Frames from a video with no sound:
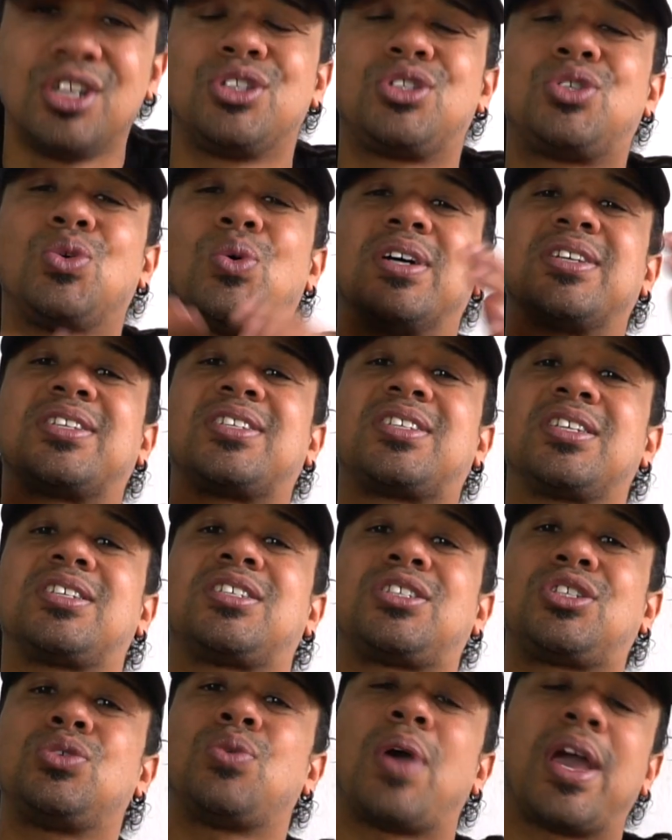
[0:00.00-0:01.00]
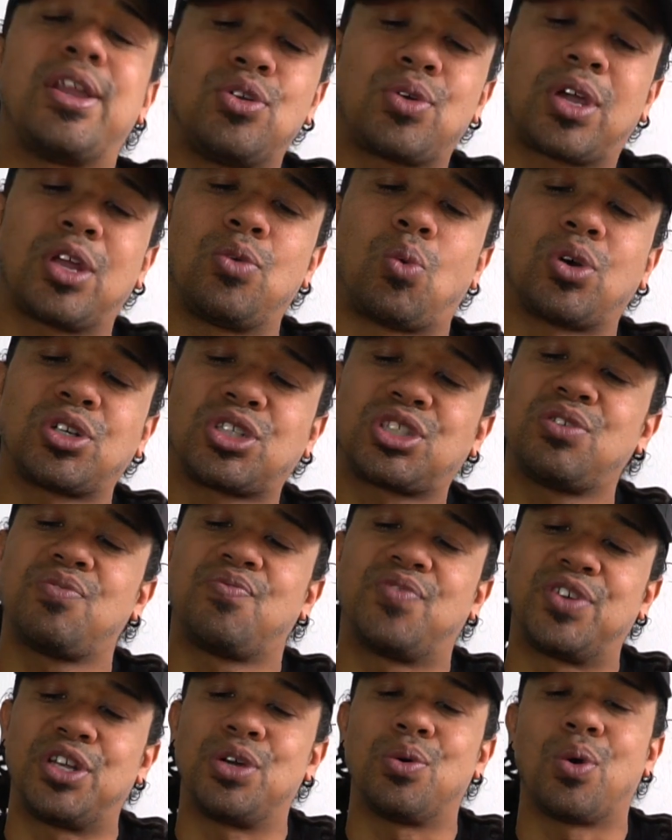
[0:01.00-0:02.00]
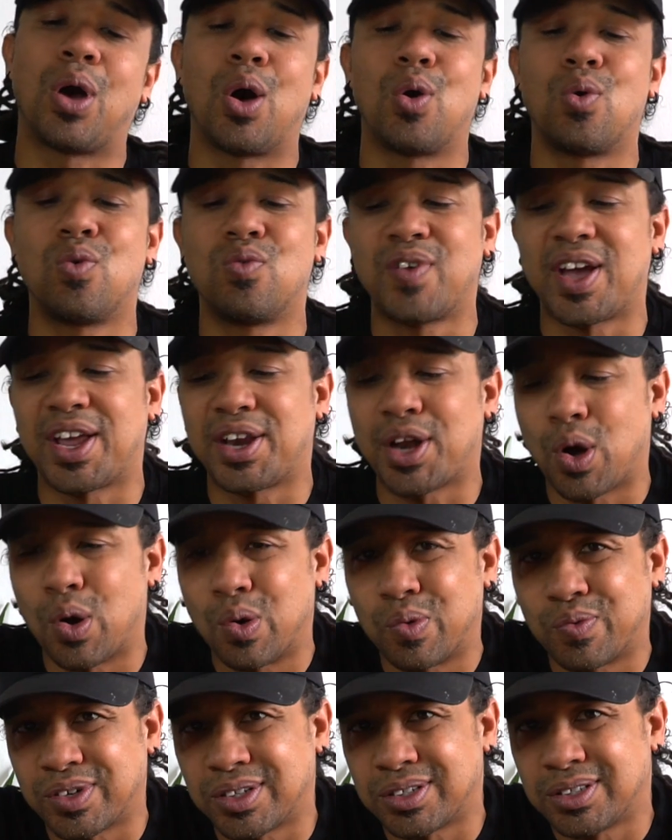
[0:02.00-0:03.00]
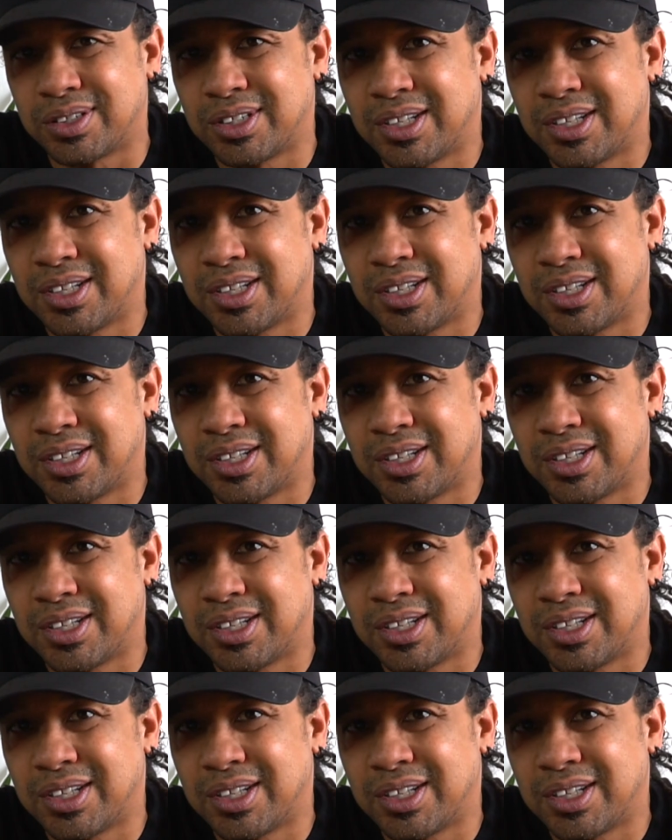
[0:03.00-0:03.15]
to assist you, and you can watch the video over and over.